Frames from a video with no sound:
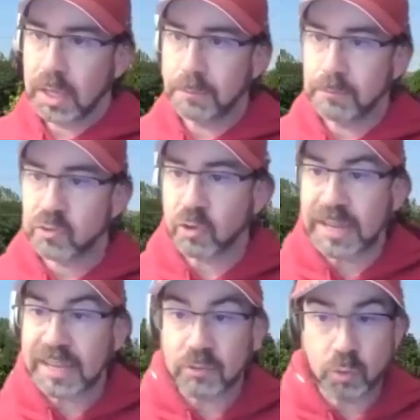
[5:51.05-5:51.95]

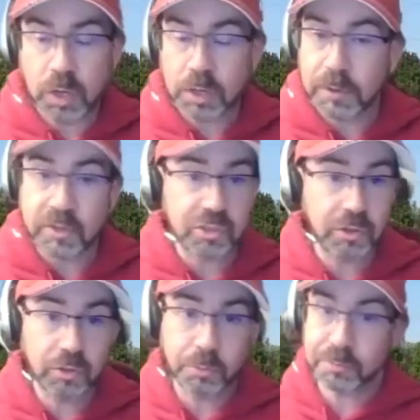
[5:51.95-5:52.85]
Strikeout to walk ratio
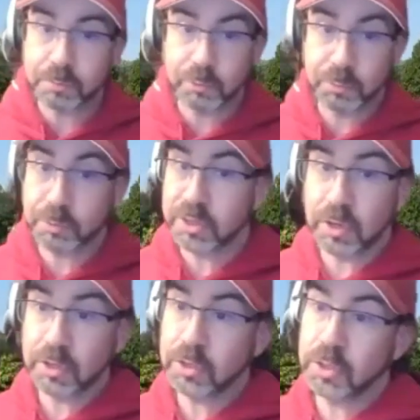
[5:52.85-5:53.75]
that was pretty
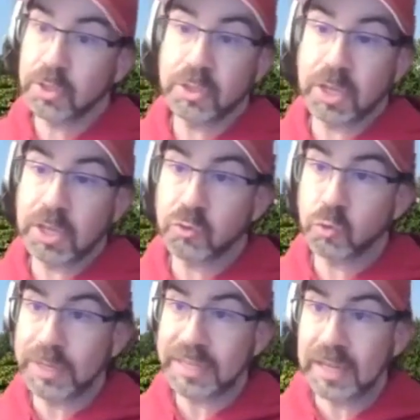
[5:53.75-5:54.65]
darn good.
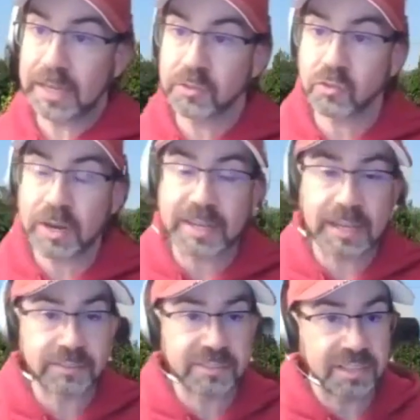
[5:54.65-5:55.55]
29
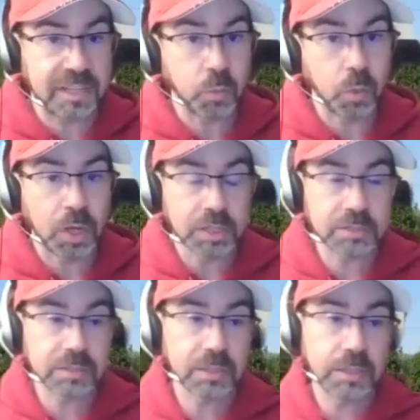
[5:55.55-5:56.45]
strikeouts to 10
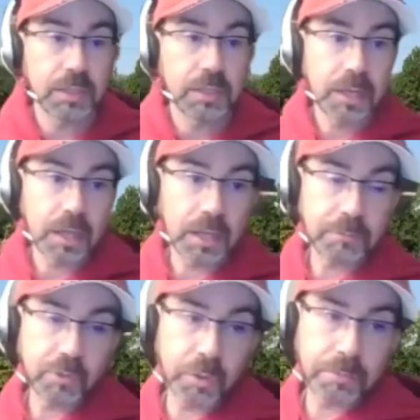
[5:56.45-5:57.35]
walks.
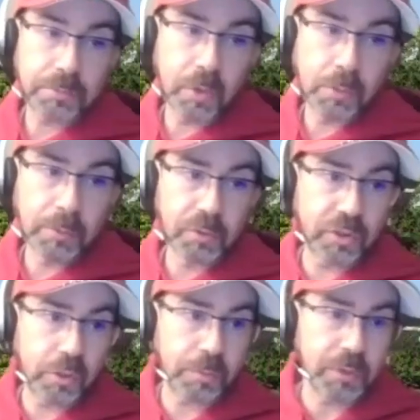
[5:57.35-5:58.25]
So almost
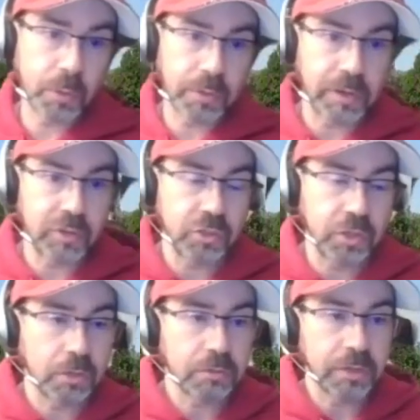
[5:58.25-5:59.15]
a 3-to-1
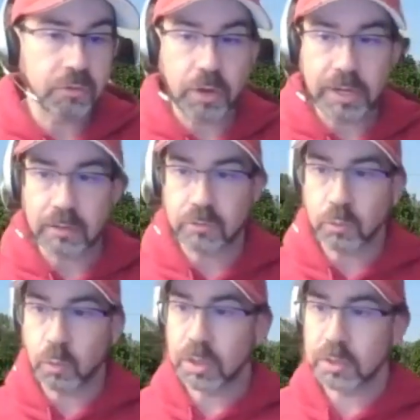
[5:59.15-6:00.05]
ratio in strikeouts to
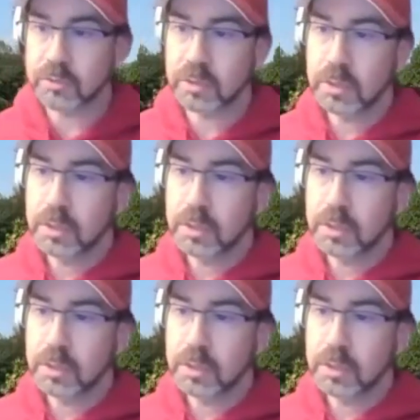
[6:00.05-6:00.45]
walks.